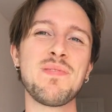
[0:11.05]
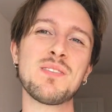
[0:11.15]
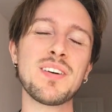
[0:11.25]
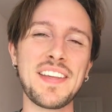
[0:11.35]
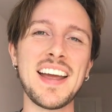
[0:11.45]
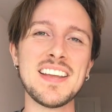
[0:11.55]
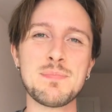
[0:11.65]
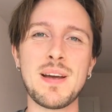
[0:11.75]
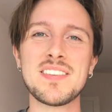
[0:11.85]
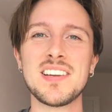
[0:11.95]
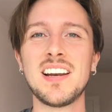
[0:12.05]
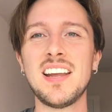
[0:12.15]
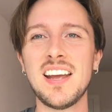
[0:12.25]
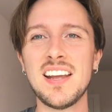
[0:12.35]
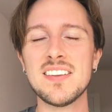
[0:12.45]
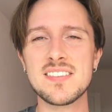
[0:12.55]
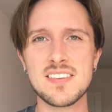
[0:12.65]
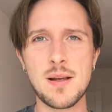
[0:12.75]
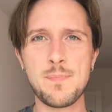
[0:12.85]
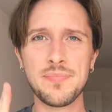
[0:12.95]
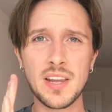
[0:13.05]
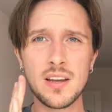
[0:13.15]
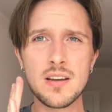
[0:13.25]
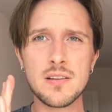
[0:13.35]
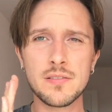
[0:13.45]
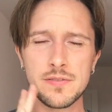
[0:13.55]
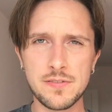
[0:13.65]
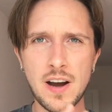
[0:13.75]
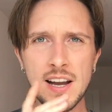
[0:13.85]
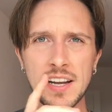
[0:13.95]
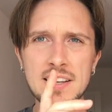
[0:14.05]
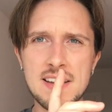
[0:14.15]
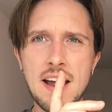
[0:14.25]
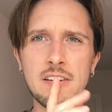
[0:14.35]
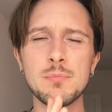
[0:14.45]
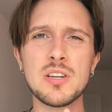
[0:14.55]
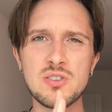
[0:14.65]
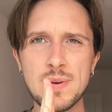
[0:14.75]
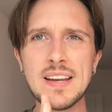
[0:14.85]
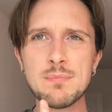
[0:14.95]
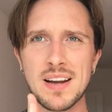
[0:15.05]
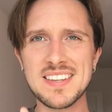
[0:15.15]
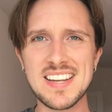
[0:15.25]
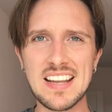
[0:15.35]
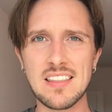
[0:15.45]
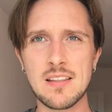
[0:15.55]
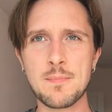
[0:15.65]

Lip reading: What that is basically is filing down between my teeth.